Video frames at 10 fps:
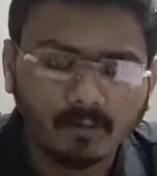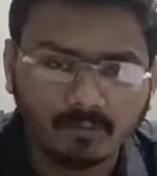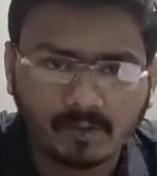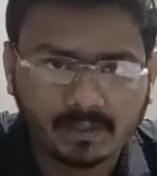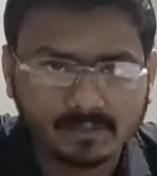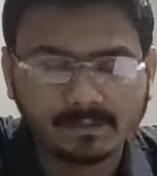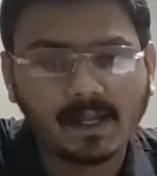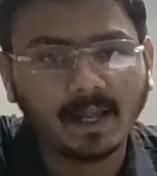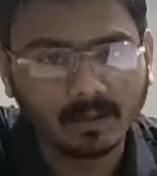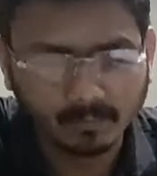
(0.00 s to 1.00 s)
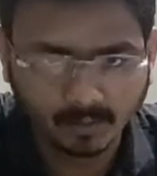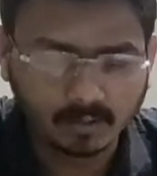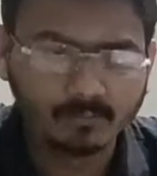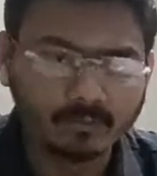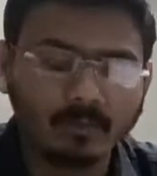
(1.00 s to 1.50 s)
Hello friends, I am
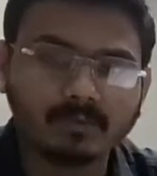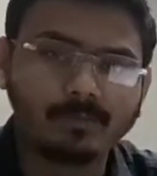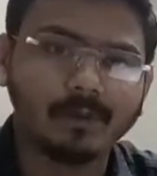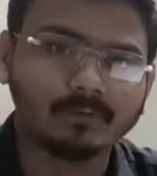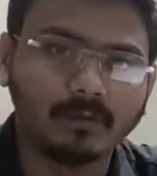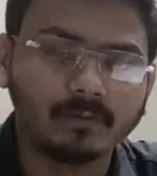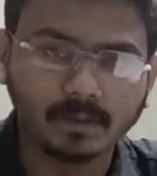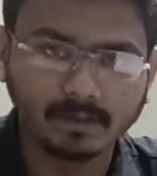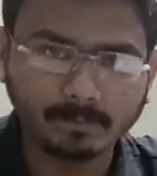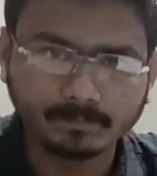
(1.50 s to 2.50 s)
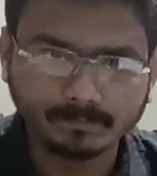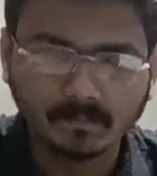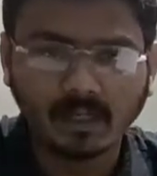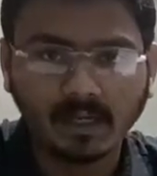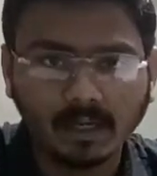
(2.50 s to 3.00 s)
Garner from Sparrow Softtech
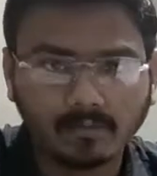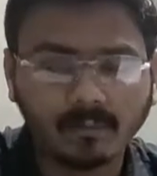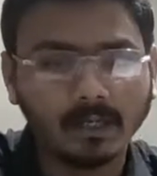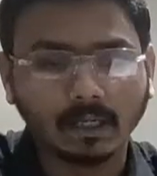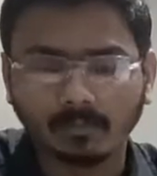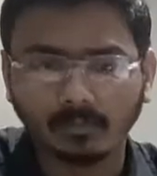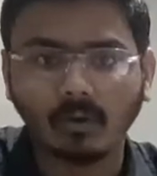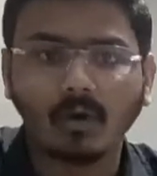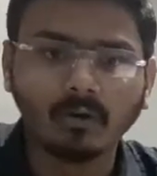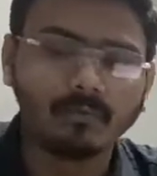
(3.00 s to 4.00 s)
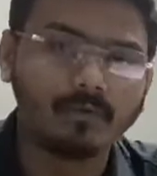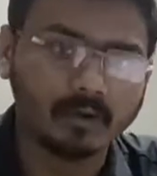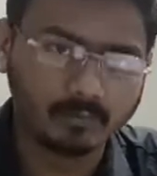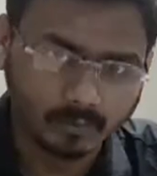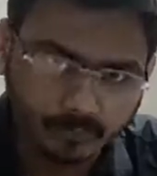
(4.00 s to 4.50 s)
and welcome to all
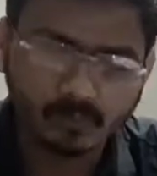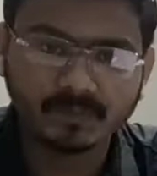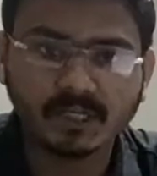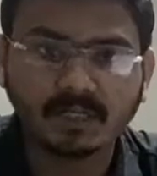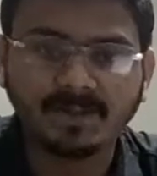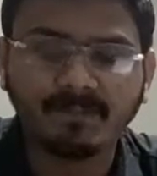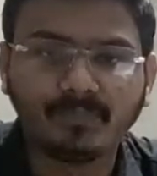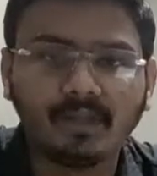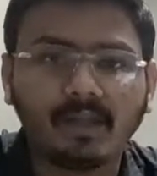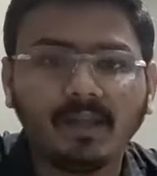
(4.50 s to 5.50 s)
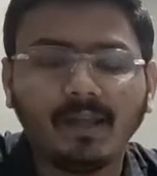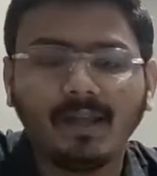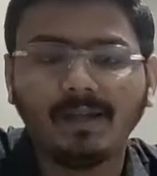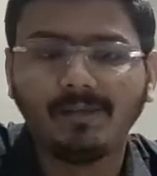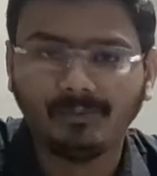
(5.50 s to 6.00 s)
of you in our YouTube channel.
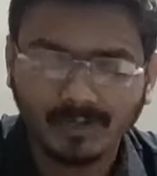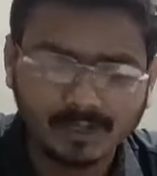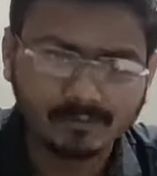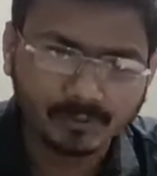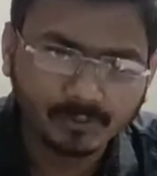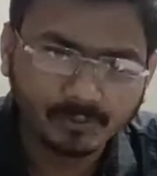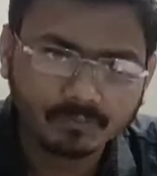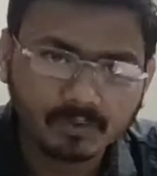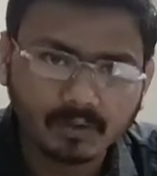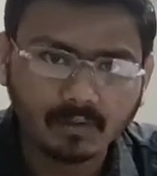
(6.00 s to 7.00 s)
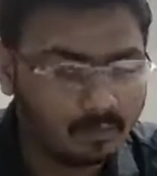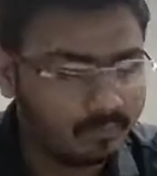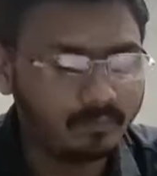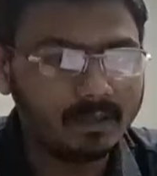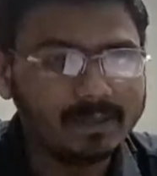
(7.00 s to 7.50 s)
In today's video,
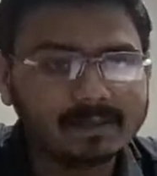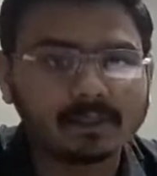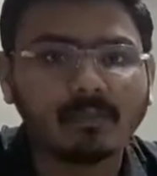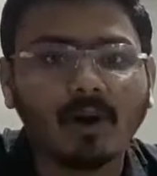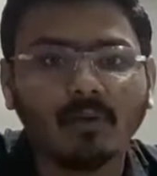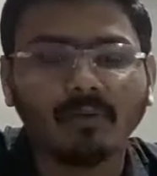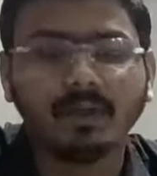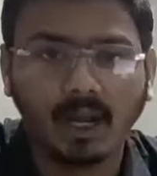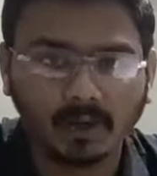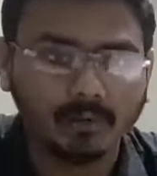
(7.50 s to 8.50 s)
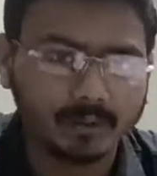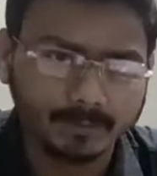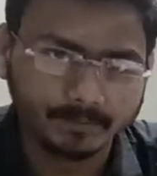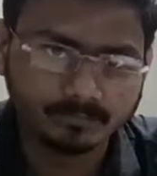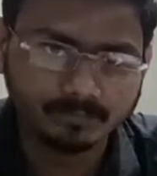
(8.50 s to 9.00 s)
we will discuss about the
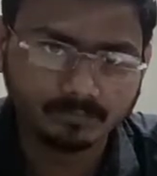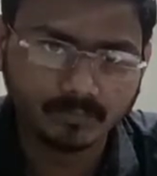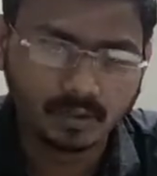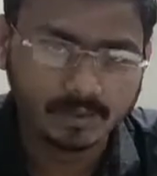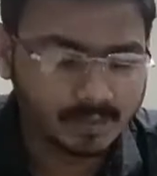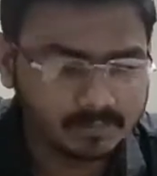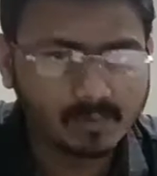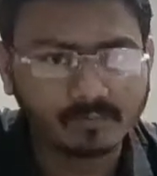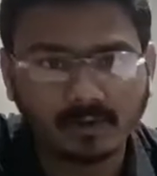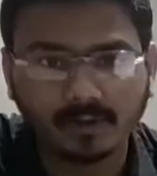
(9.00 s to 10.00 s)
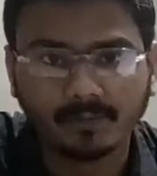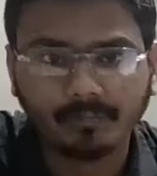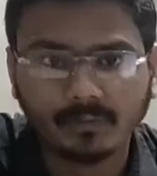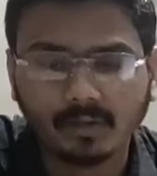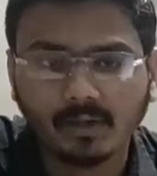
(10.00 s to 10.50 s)
IoT. Yes my friend.
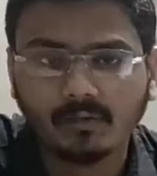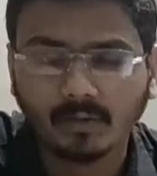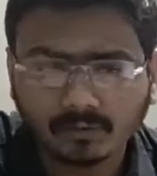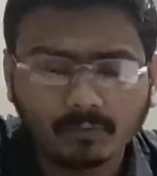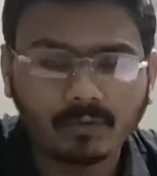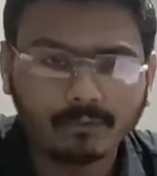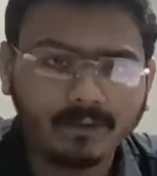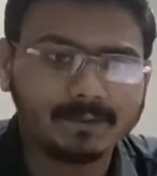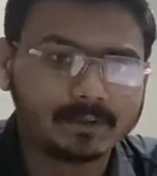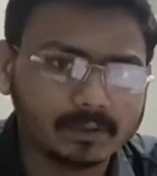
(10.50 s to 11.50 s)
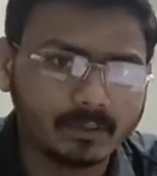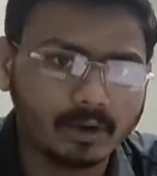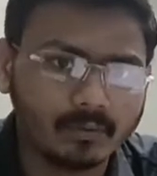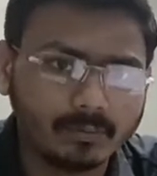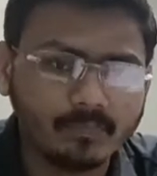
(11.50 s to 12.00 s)
First of all, we discuss
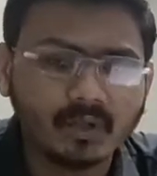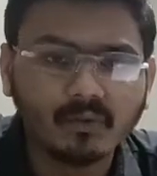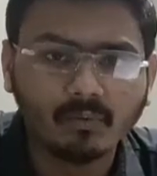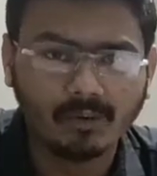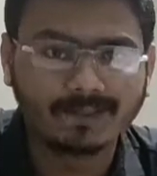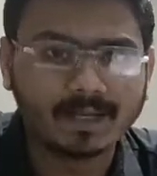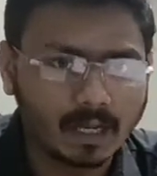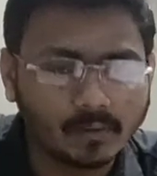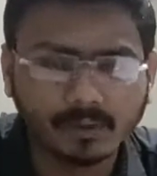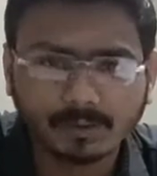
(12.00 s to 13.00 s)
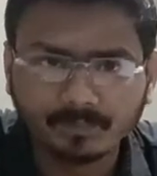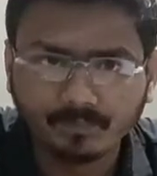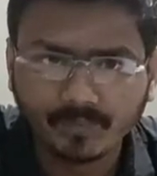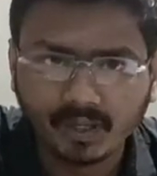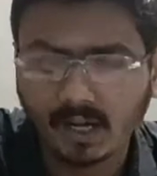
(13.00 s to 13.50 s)
about what is the IoT
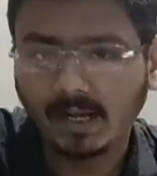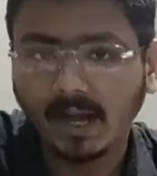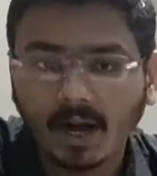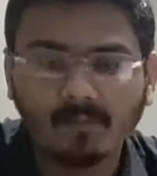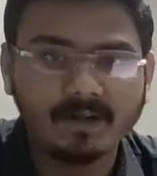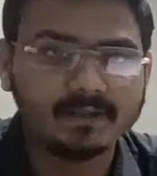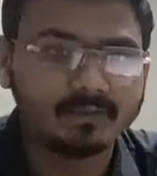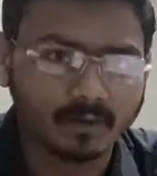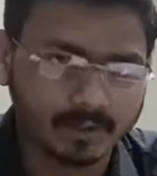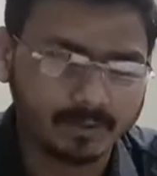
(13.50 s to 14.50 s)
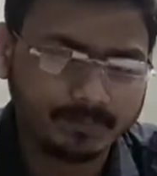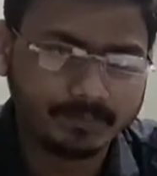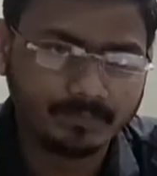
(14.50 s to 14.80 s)
and how it's work.